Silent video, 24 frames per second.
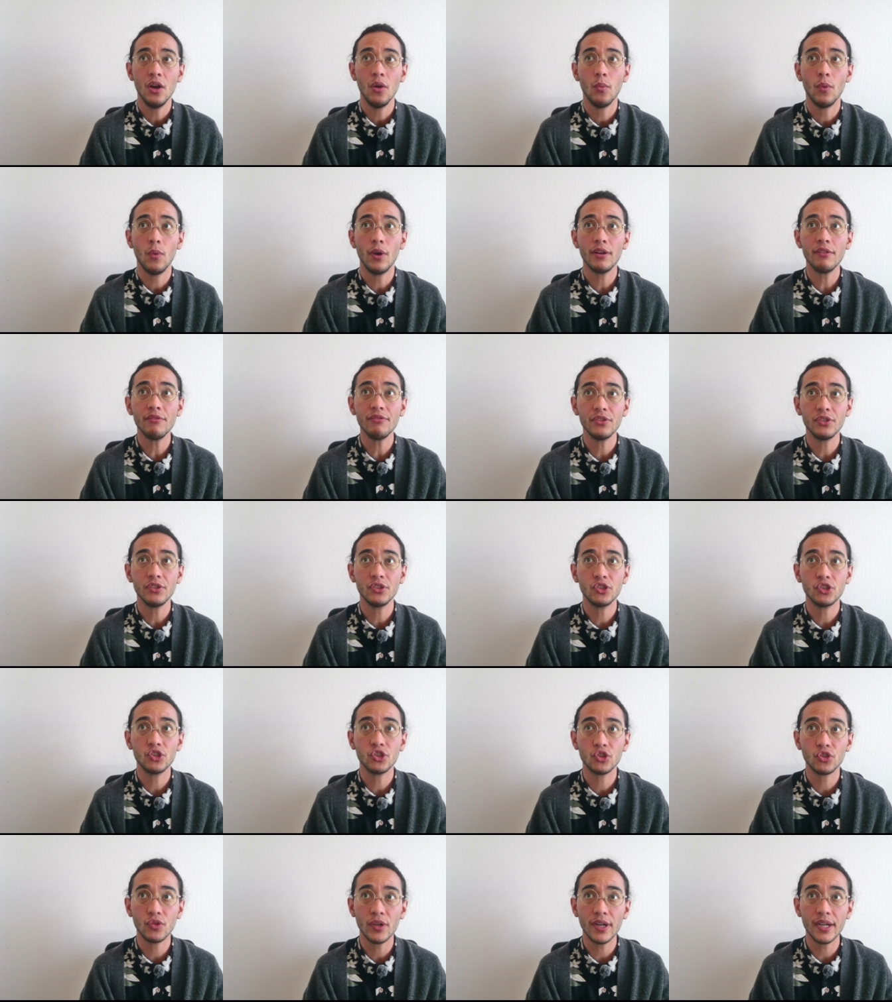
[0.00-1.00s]
one of the
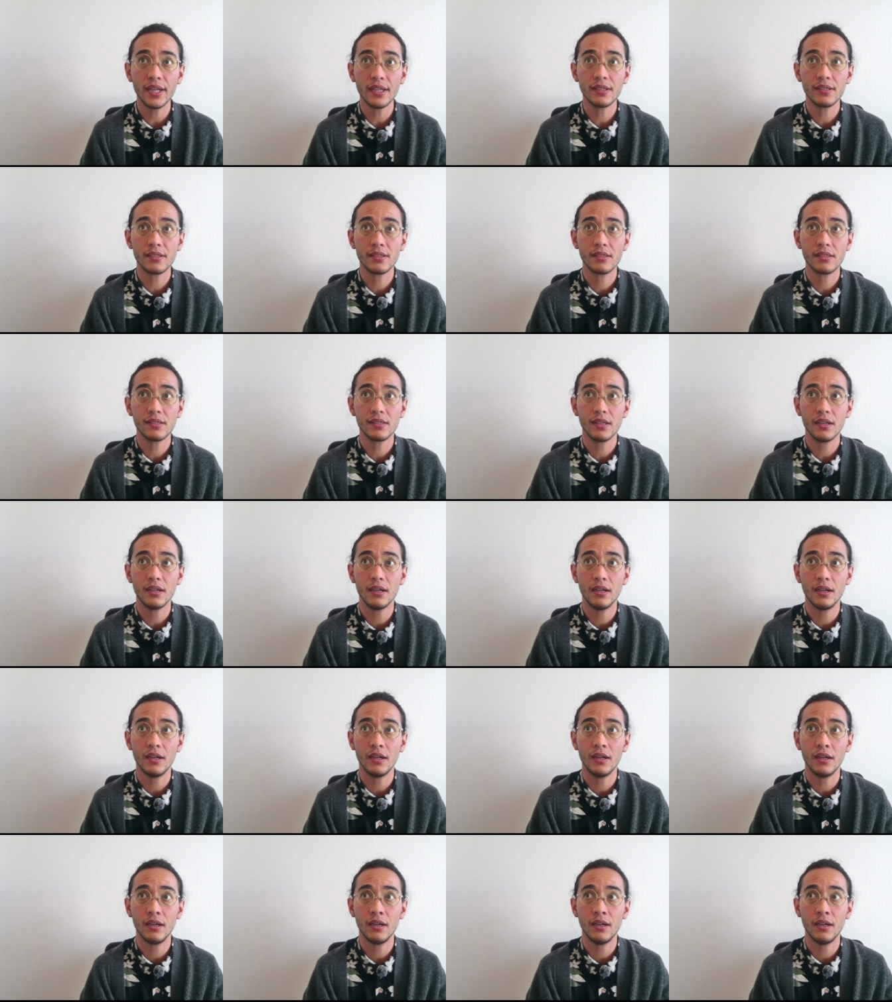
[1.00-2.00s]
tricks
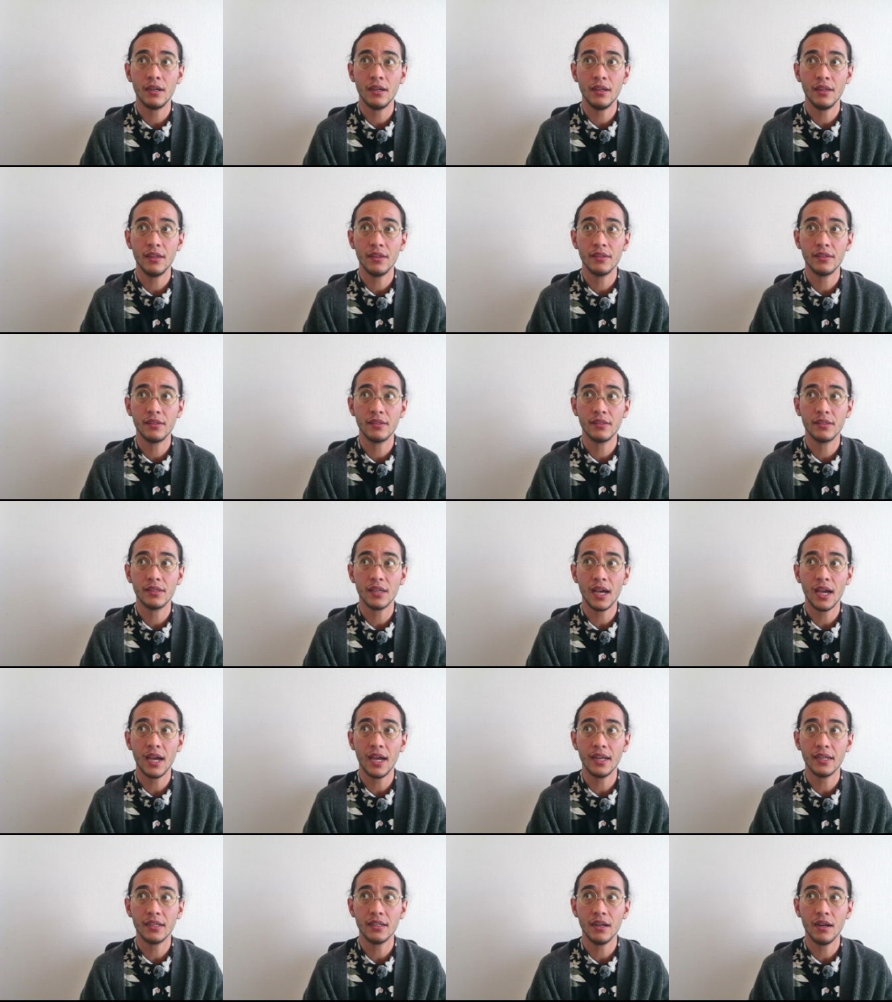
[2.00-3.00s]

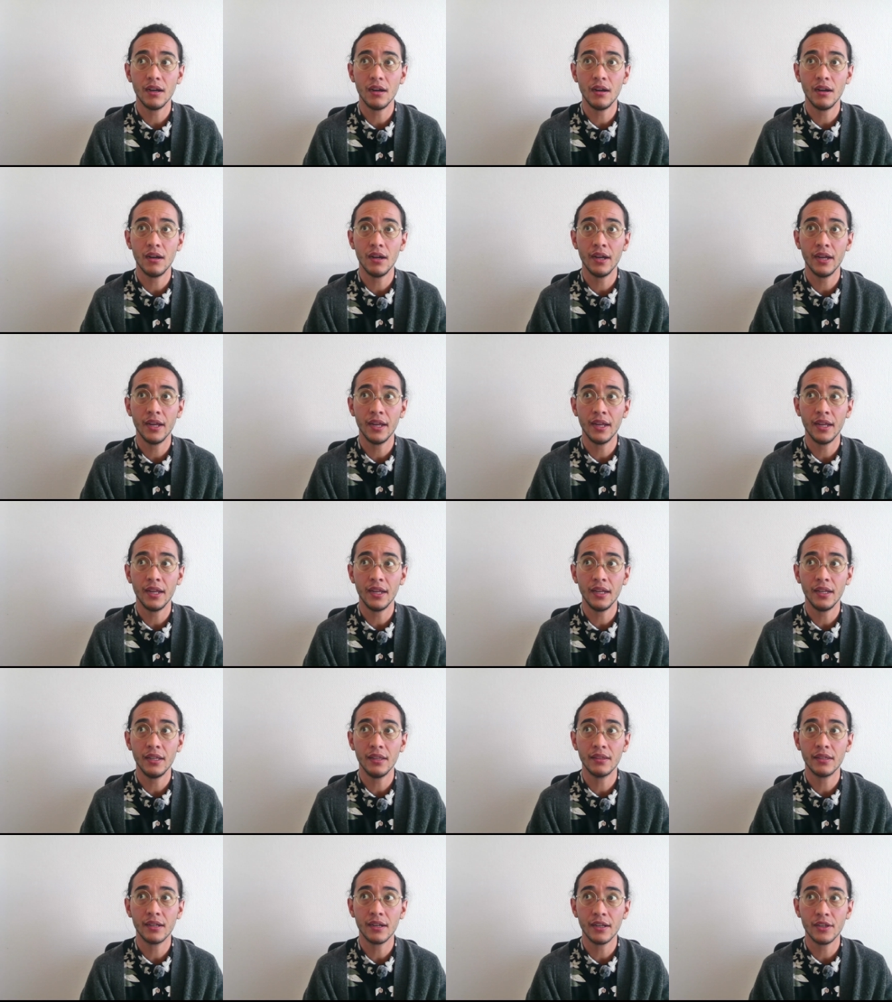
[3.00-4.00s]
that I
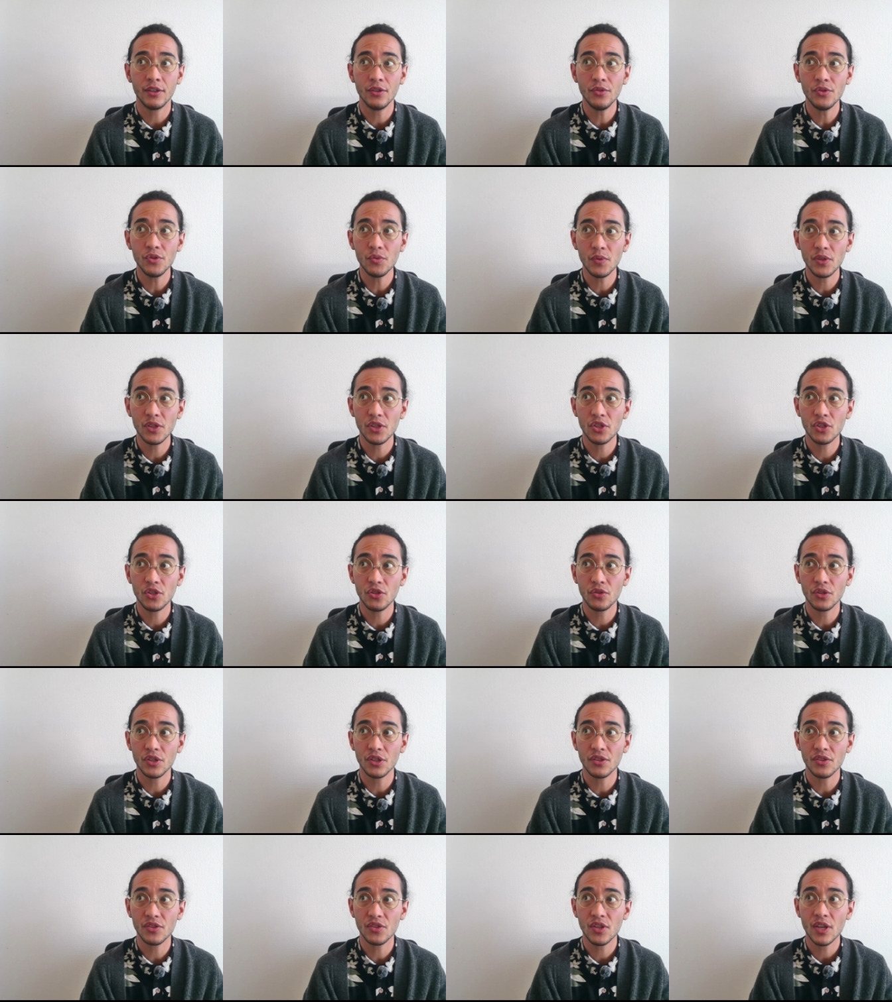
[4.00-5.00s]
use with
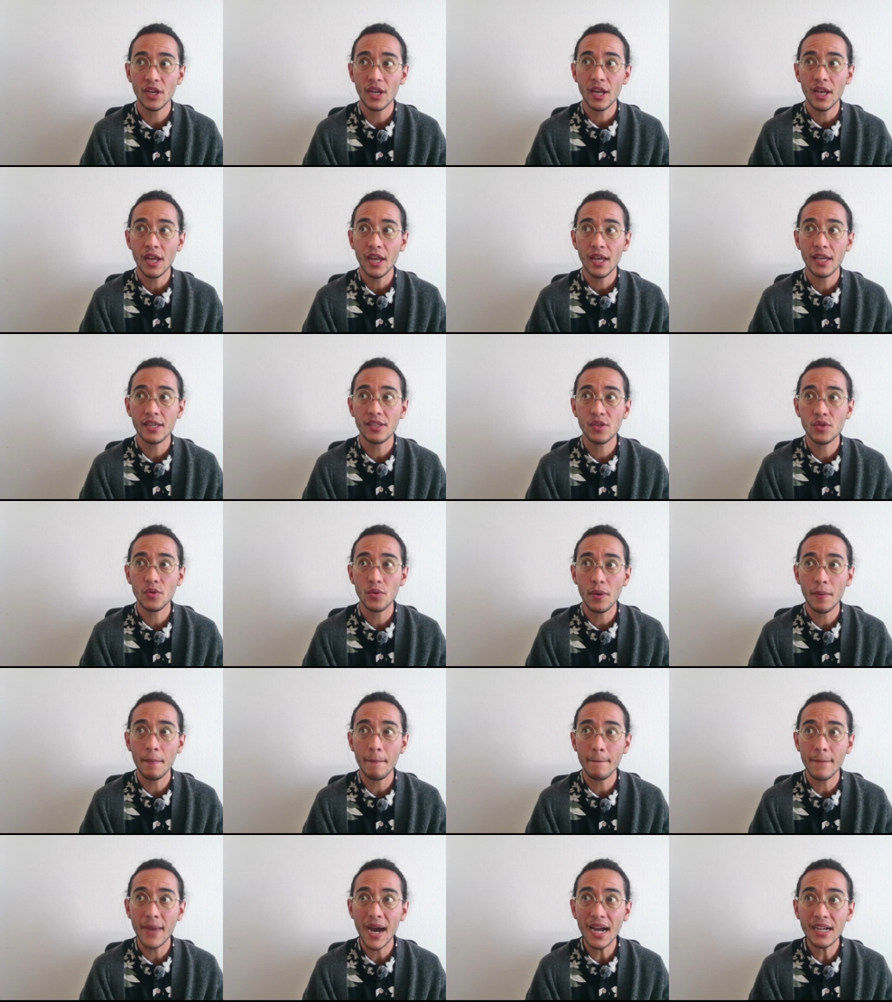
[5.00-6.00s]
students is to
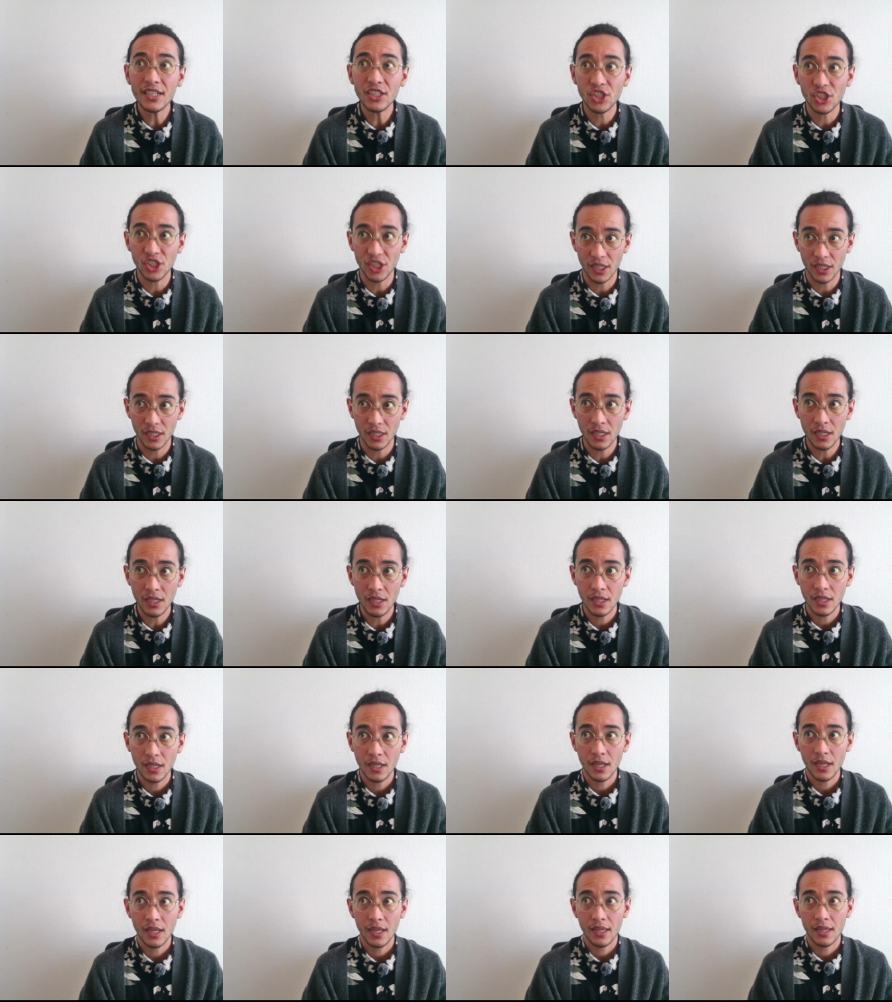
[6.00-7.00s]
imagine
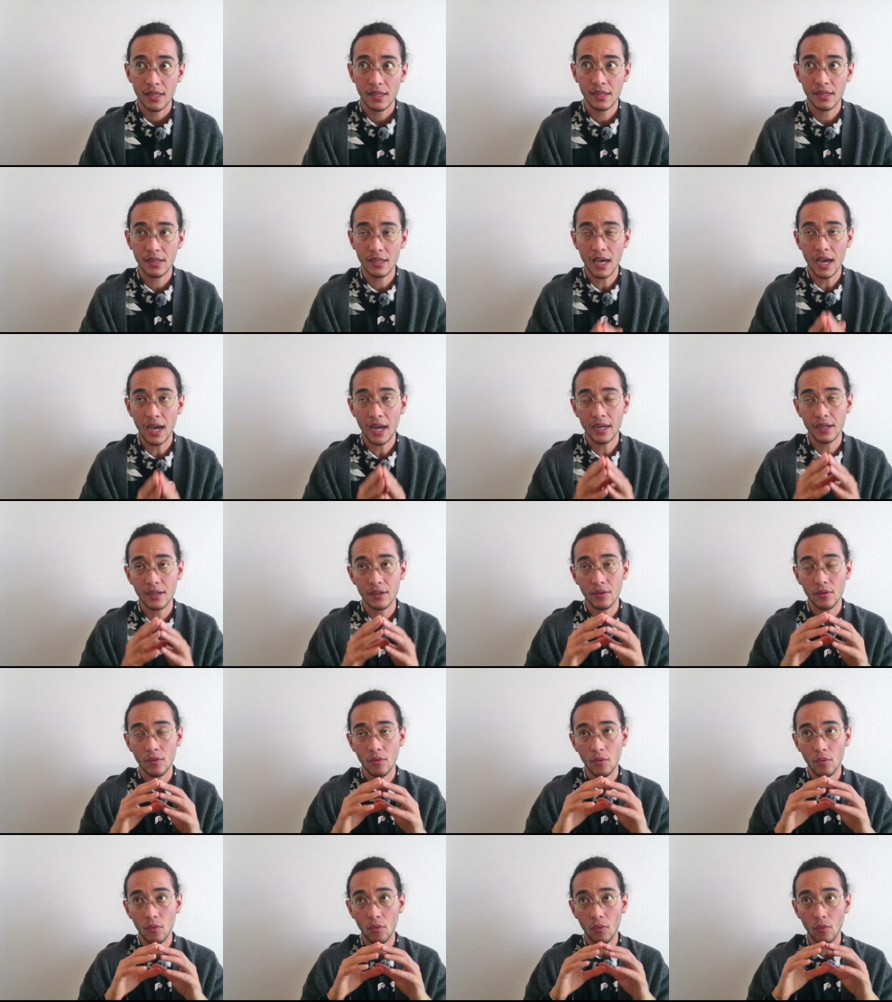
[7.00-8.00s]
that
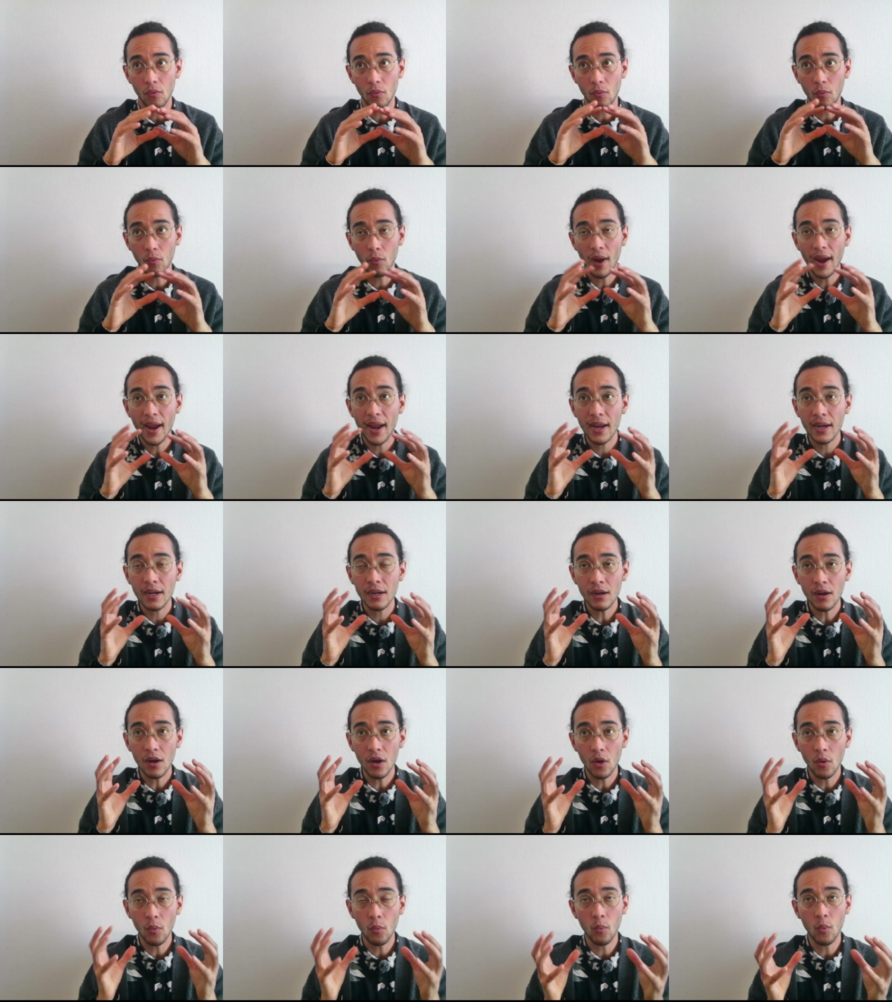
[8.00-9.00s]
when
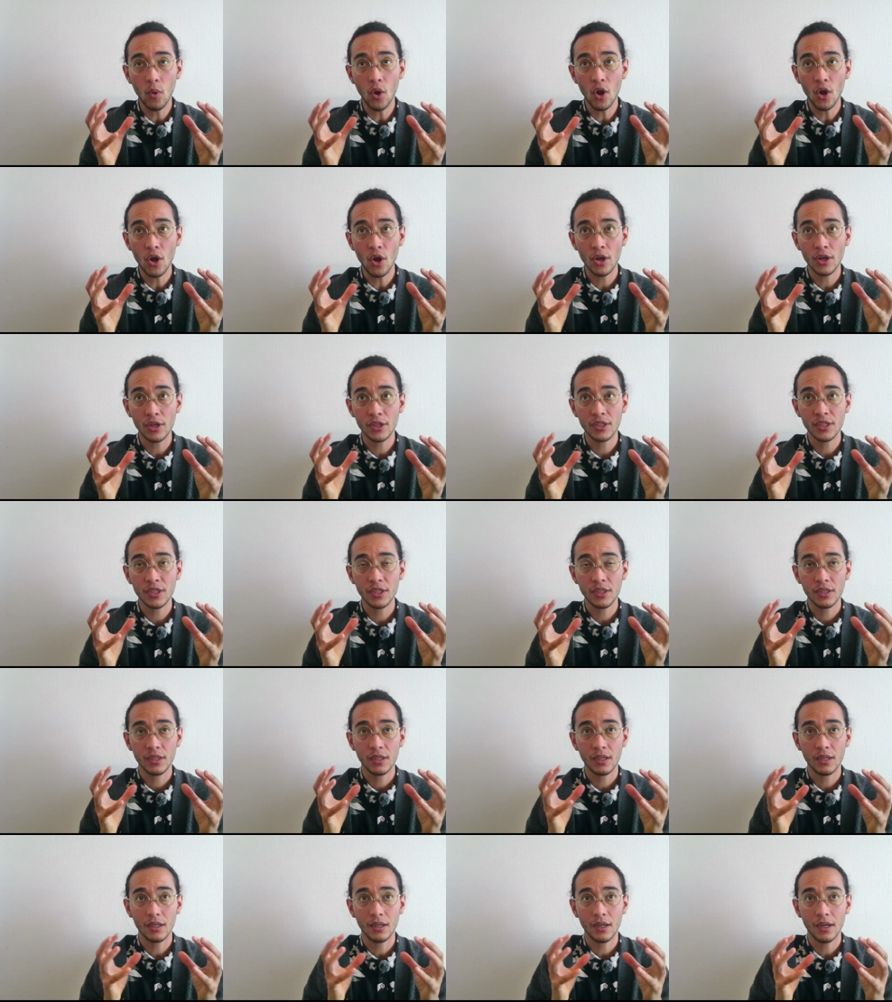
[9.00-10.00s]
a word
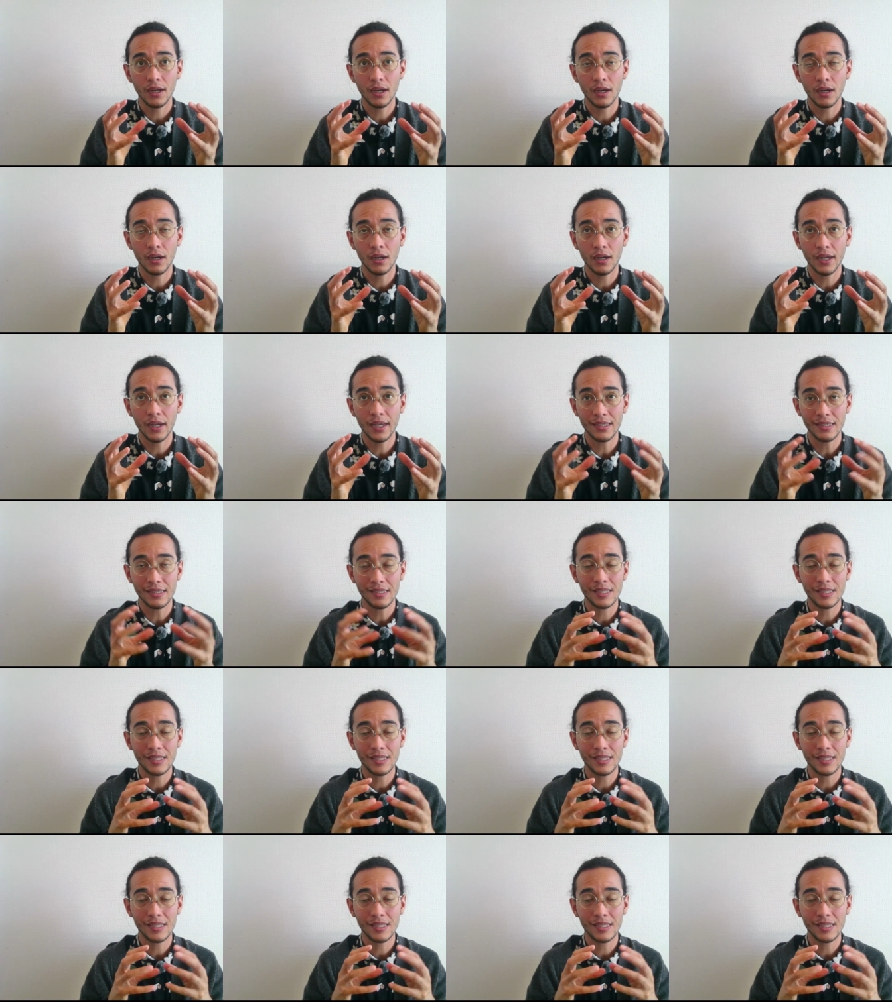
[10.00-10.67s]
is